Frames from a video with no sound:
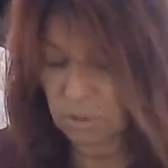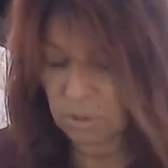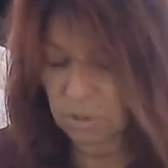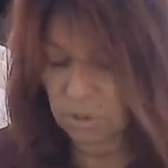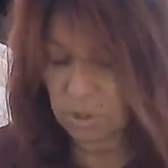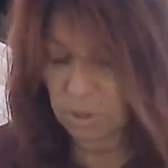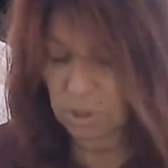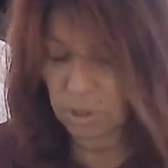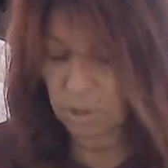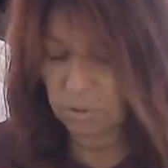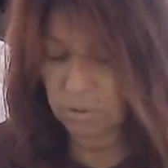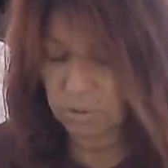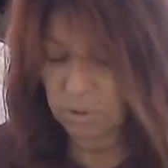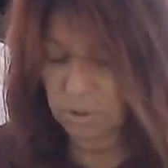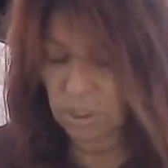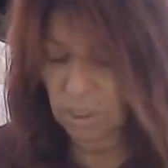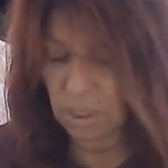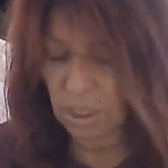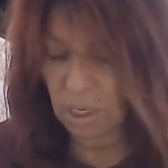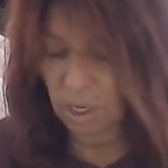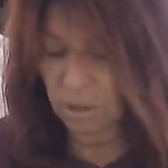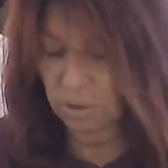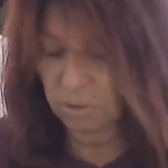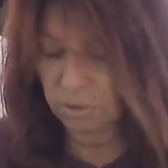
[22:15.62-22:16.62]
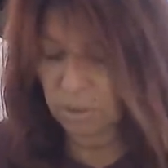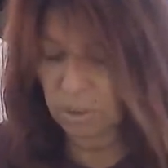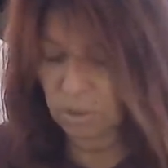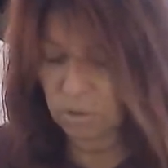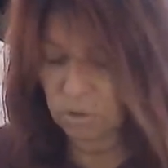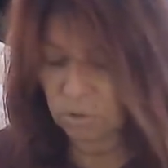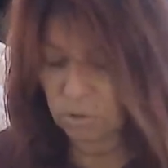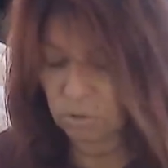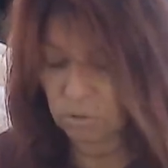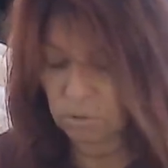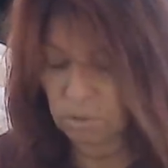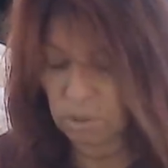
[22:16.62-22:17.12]
disclosing how they
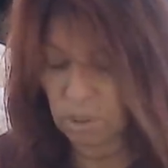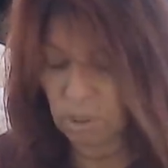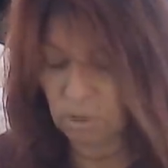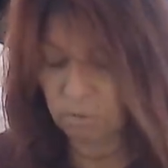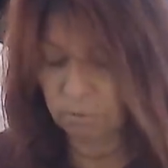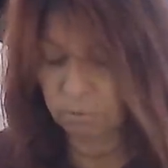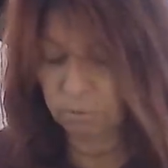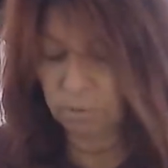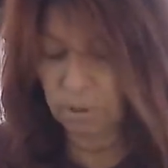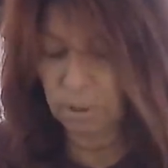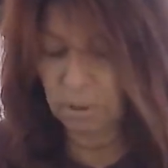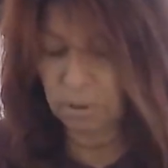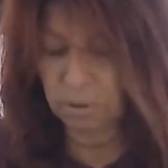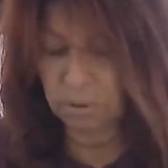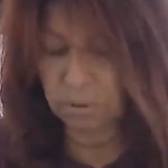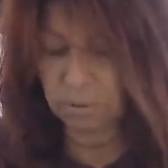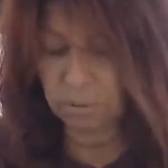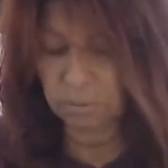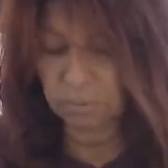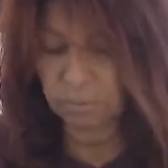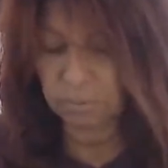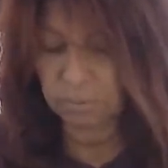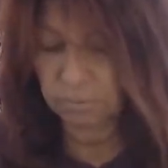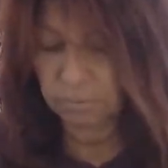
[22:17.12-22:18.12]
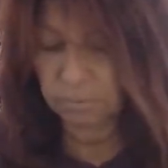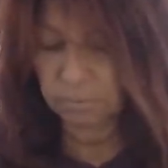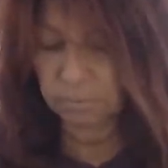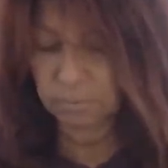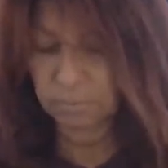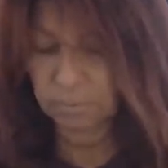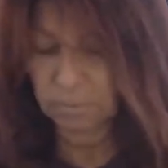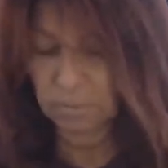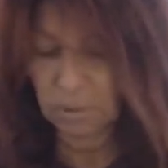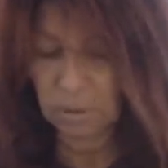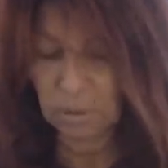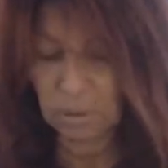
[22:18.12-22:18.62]
truly feel.
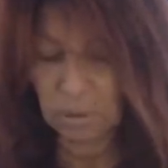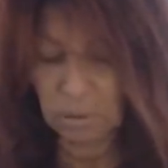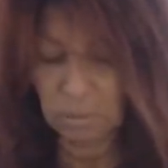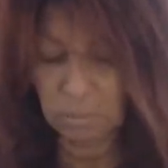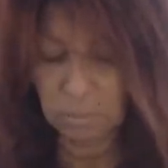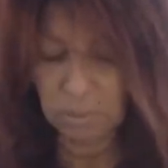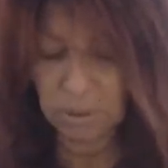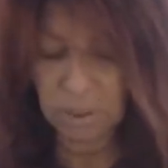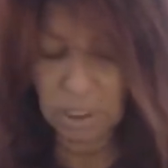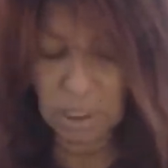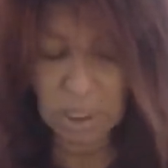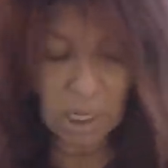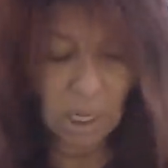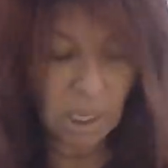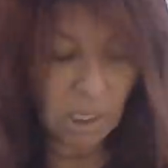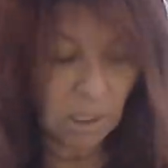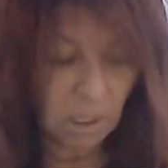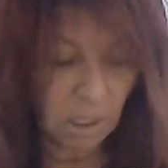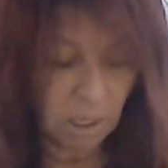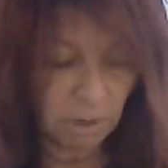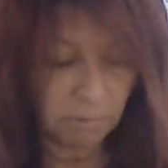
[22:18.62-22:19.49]
But they got